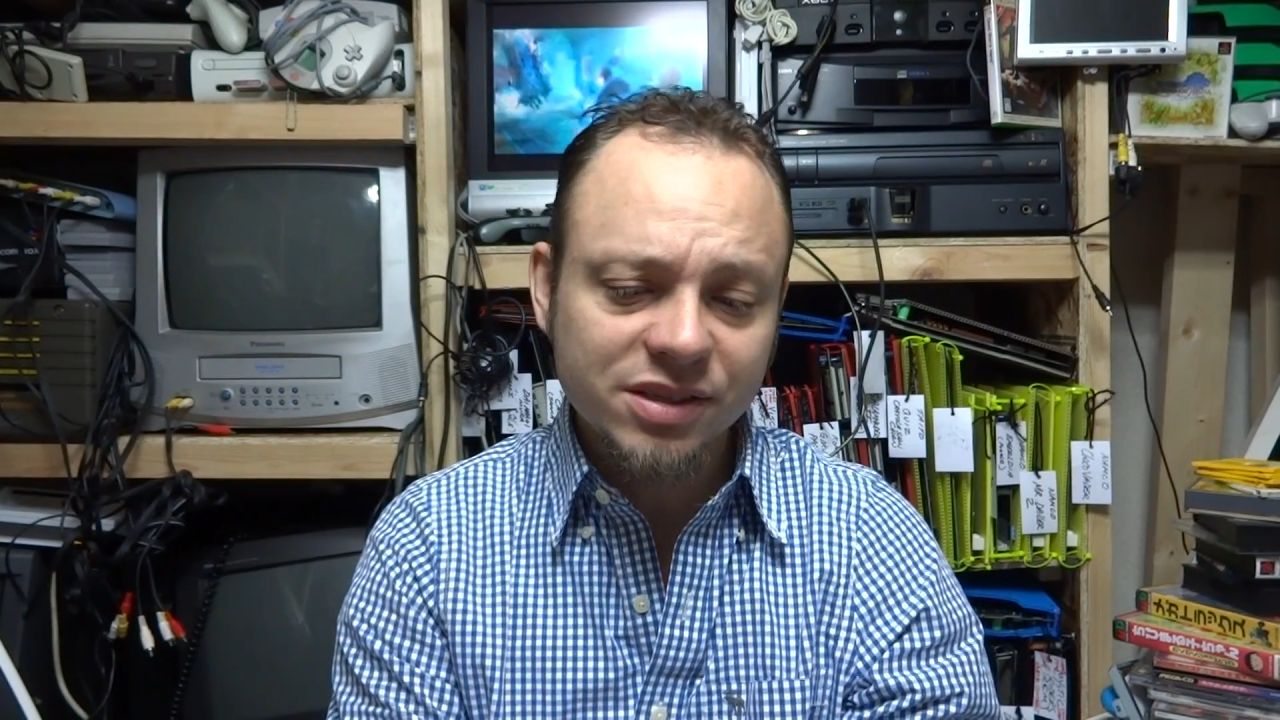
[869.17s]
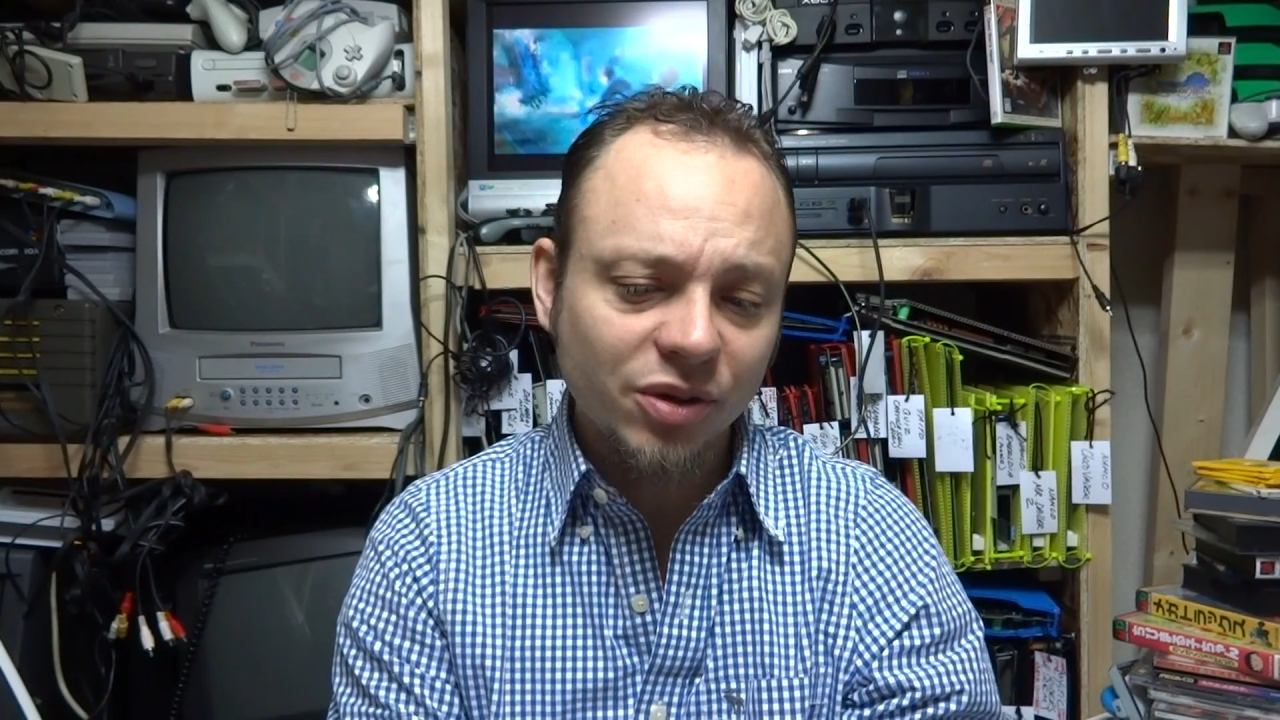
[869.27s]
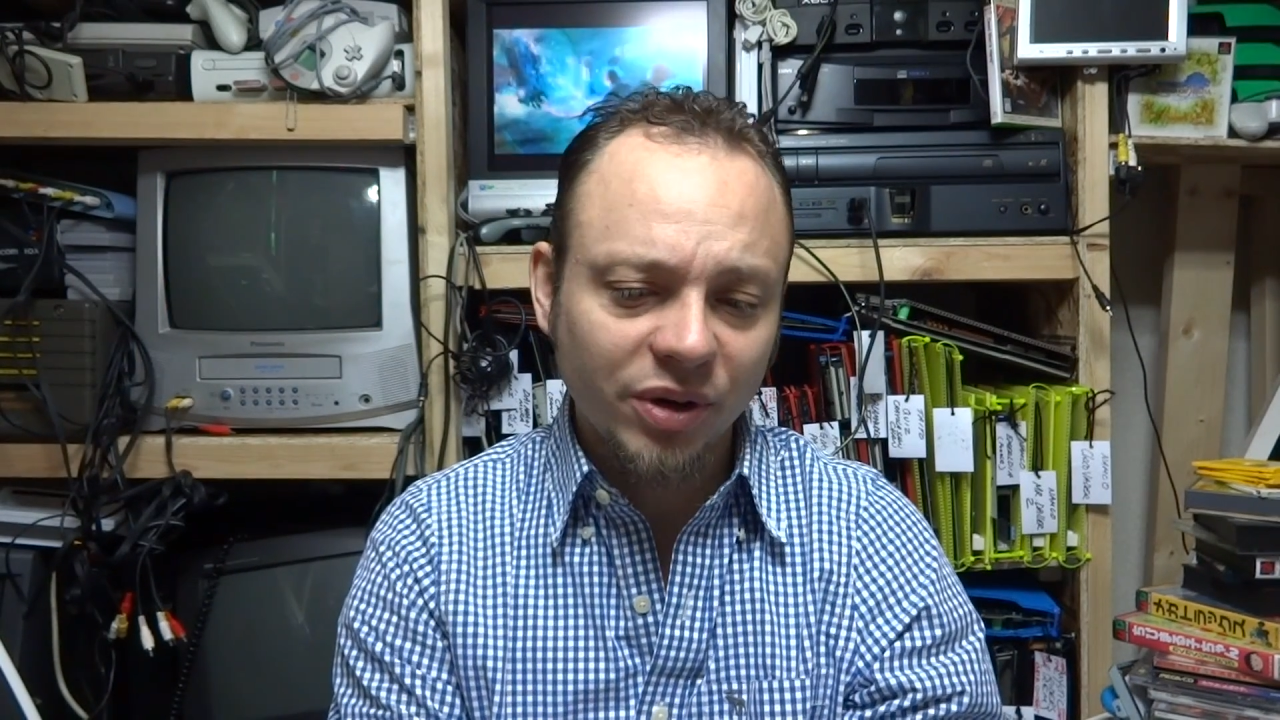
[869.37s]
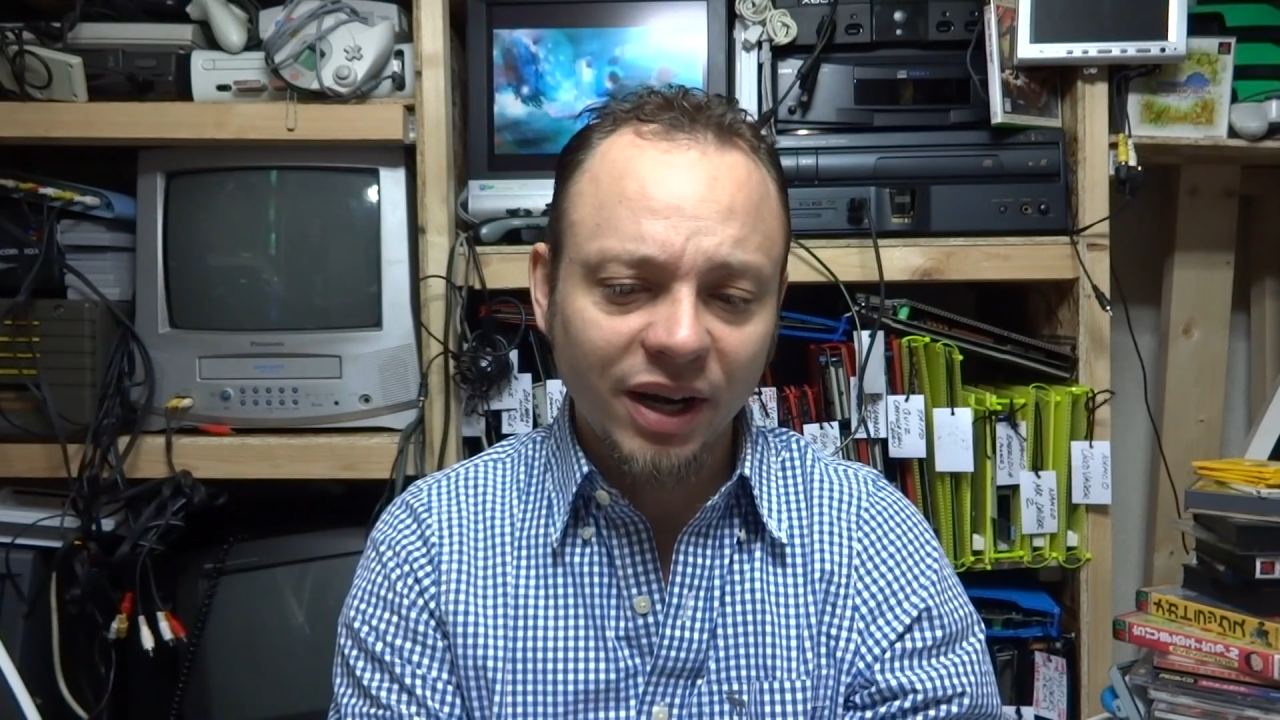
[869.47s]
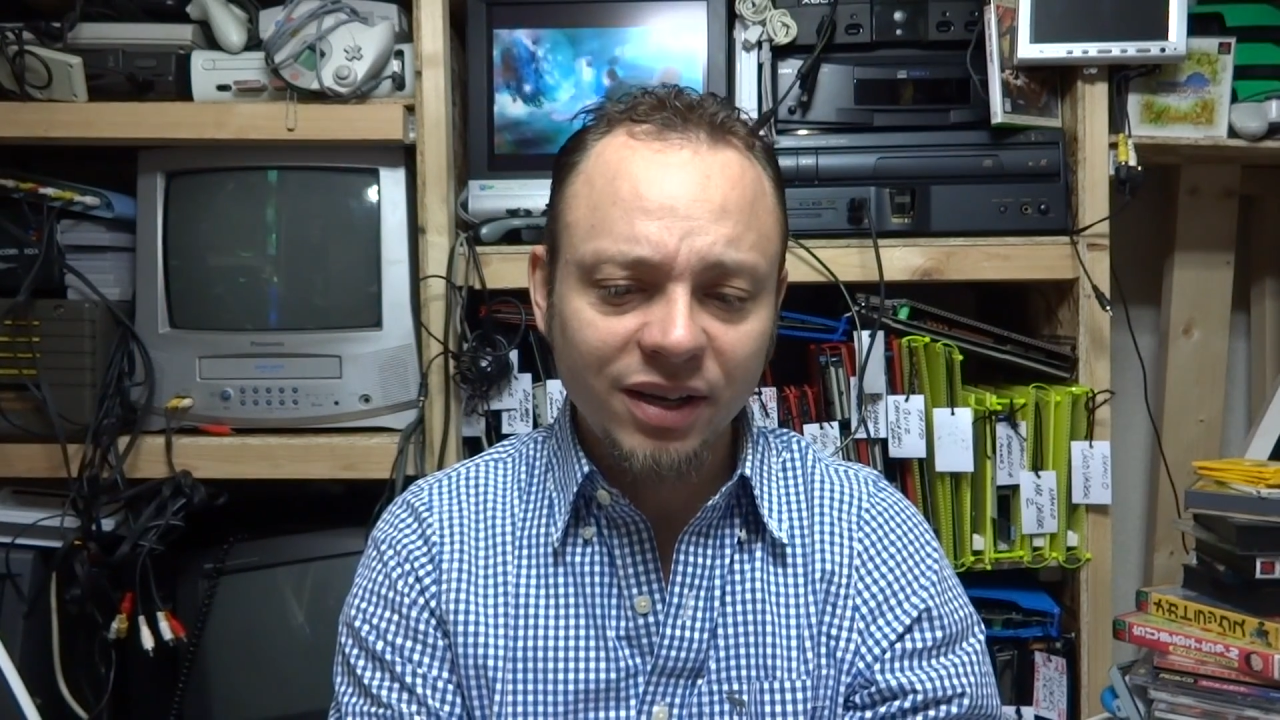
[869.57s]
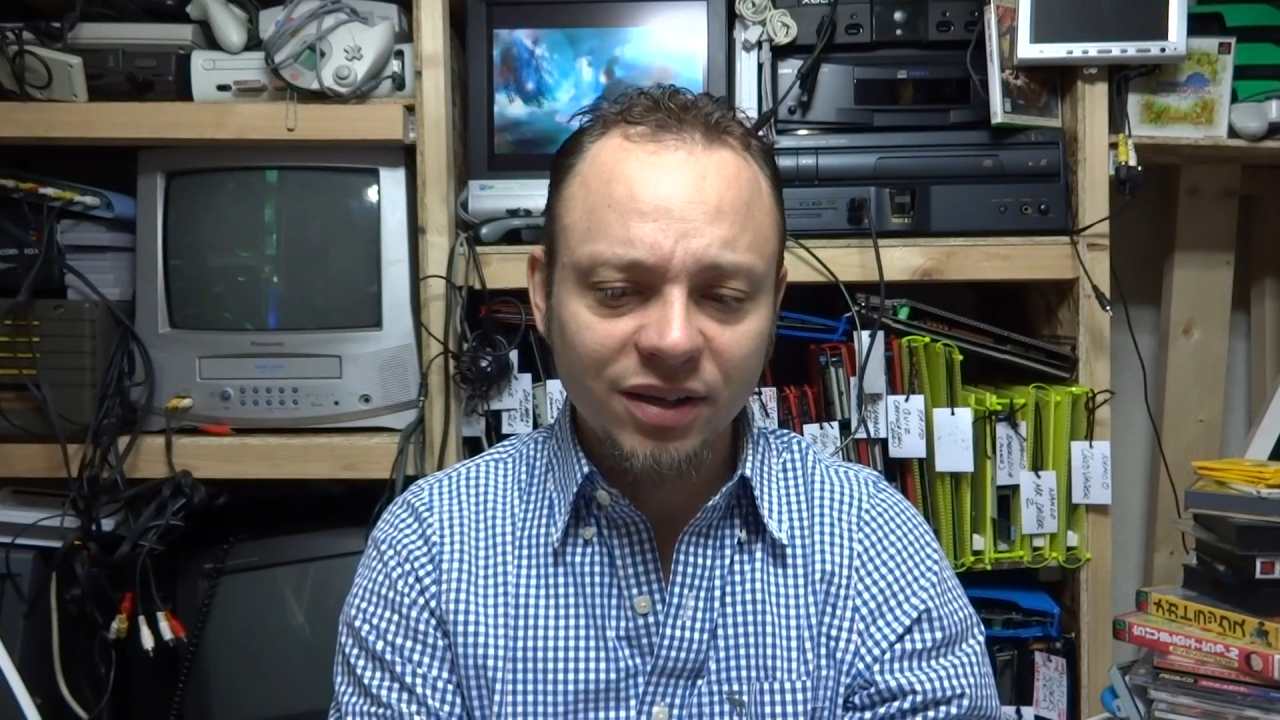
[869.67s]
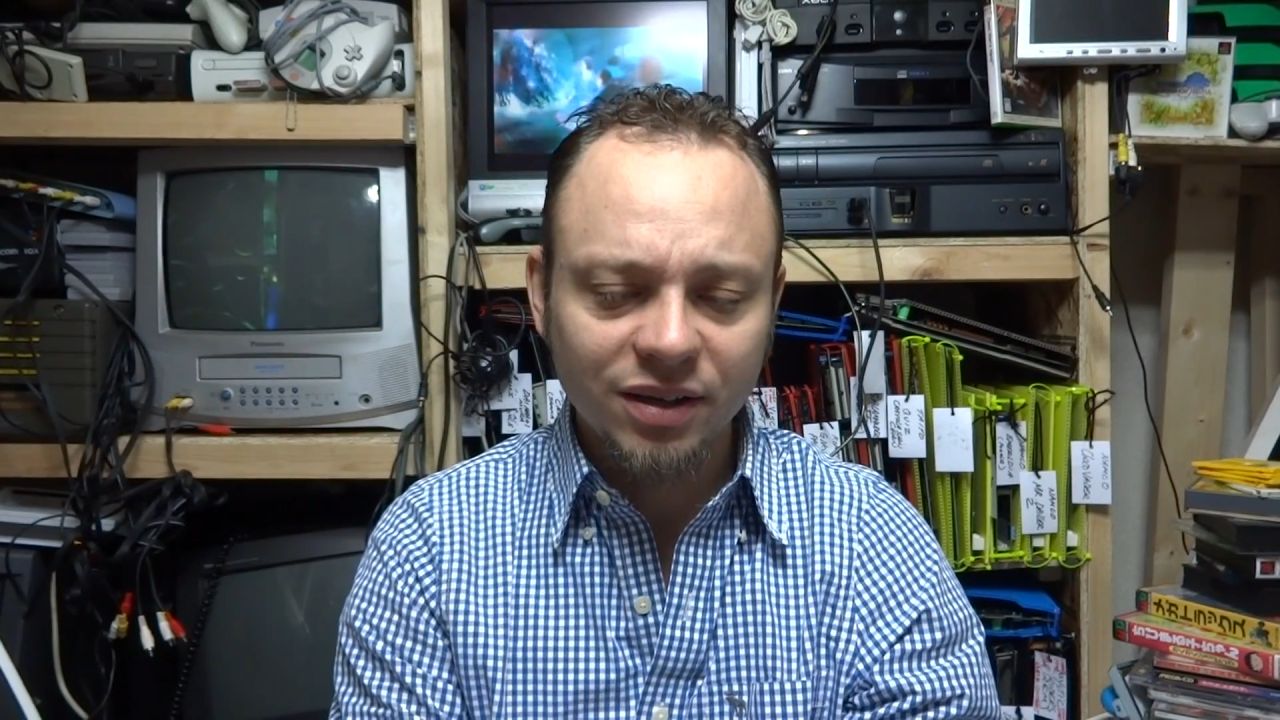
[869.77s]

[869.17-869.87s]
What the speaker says: okay.